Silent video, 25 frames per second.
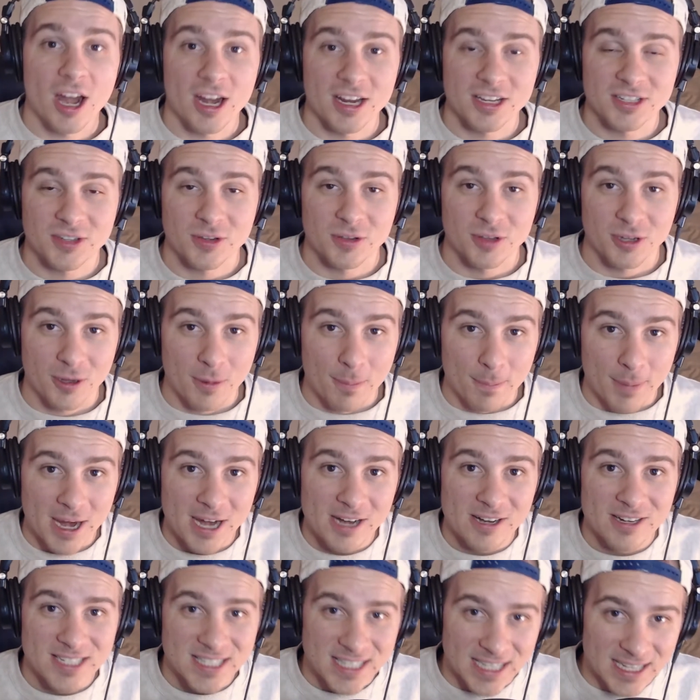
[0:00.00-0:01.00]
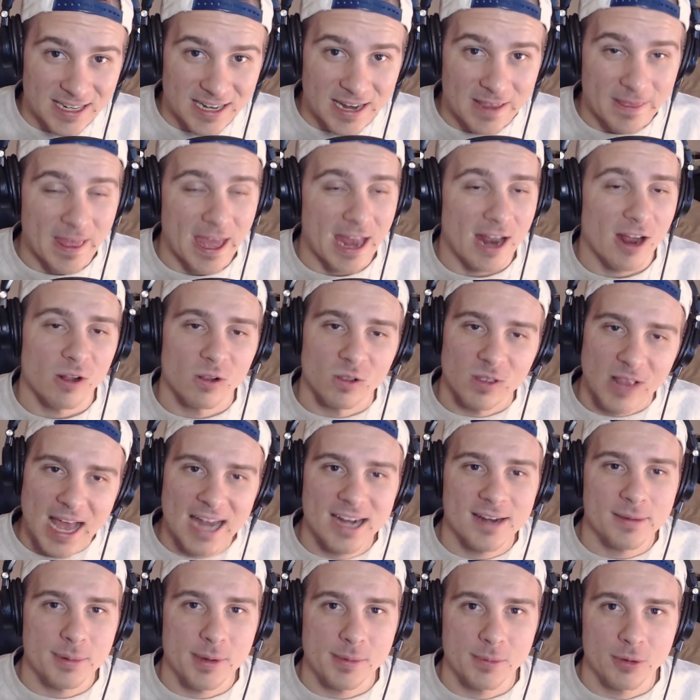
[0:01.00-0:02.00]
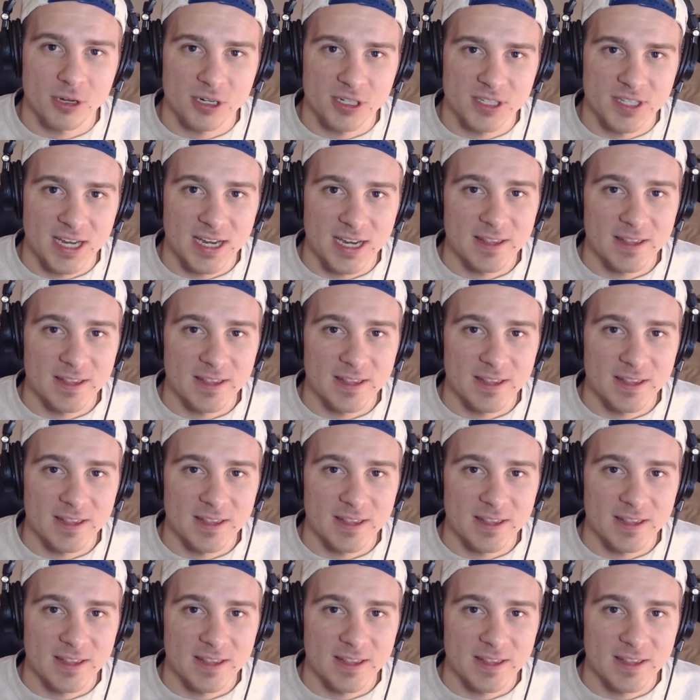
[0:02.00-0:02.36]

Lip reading: All right, so the comparison that a lot of people